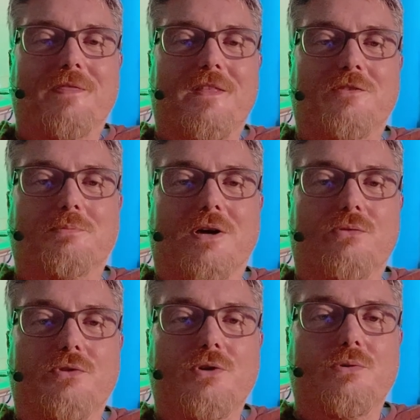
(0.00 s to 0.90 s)
This is my
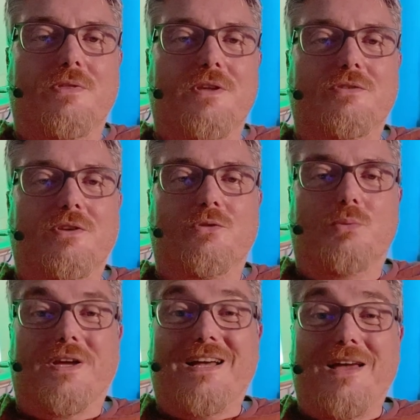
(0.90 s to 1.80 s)
view. This is
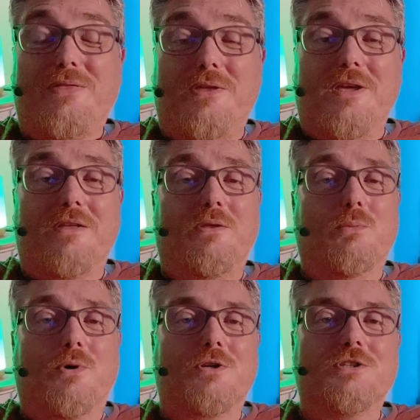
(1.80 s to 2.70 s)
why I think the
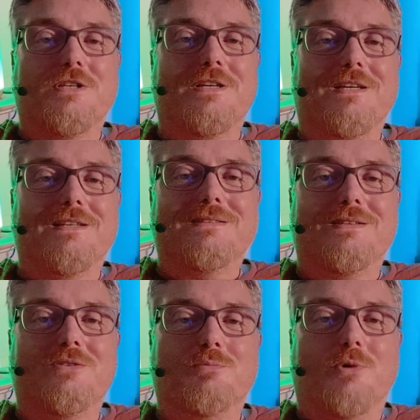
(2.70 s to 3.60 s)
watch is
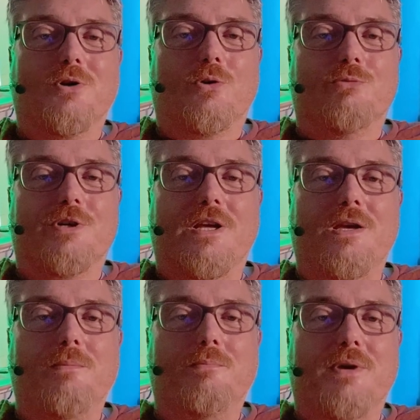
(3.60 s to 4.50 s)
smaller over
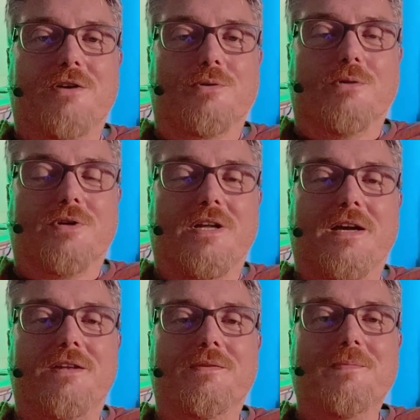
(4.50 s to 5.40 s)
day, bigger
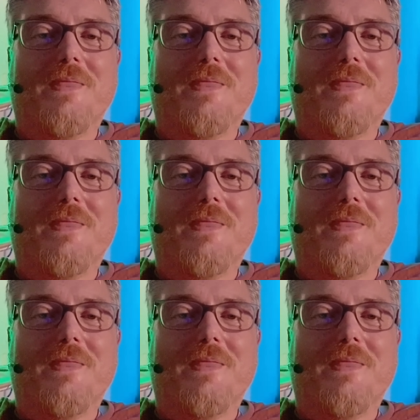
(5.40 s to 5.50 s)
overnight.